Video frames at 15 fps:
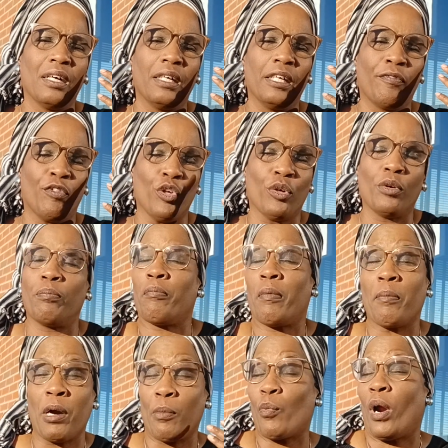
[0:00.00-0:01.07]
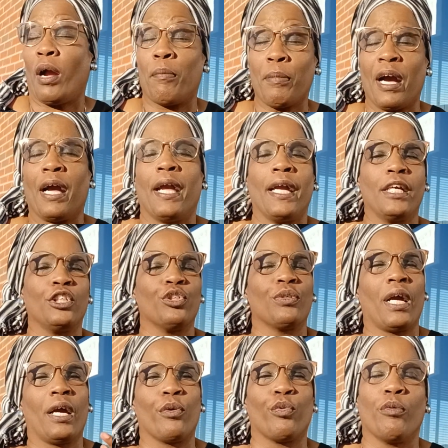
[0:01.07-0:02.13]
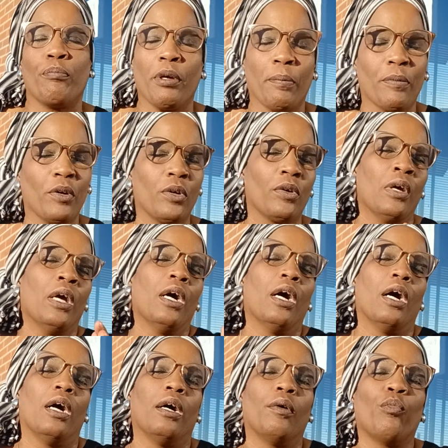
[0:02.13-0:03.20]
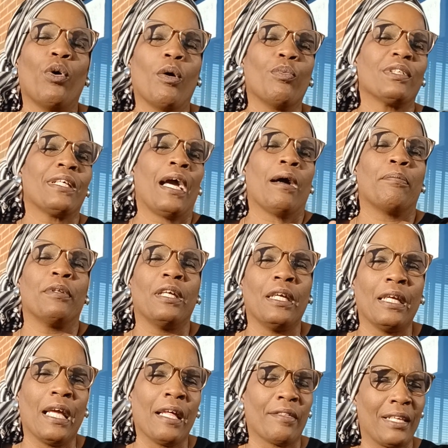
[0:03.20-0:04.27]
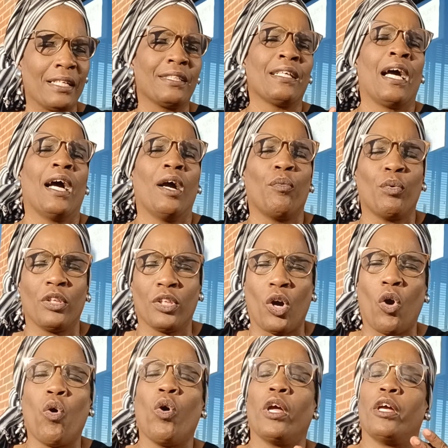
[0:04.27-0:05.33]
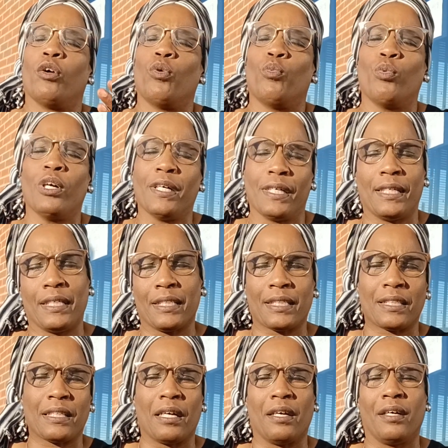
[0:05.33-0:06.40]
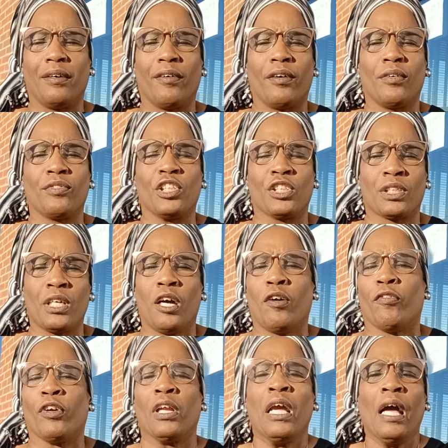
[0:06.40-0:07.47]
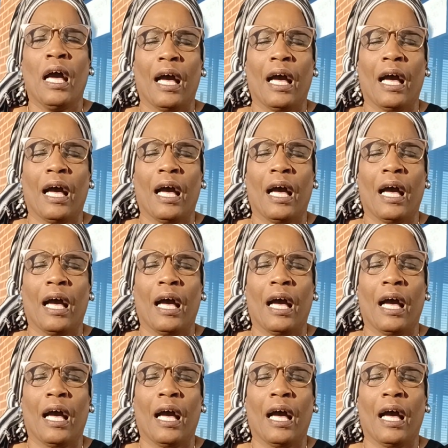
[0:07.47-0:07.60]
if you're around my age, you kind of remember what was happening at that time when the oil was discovered.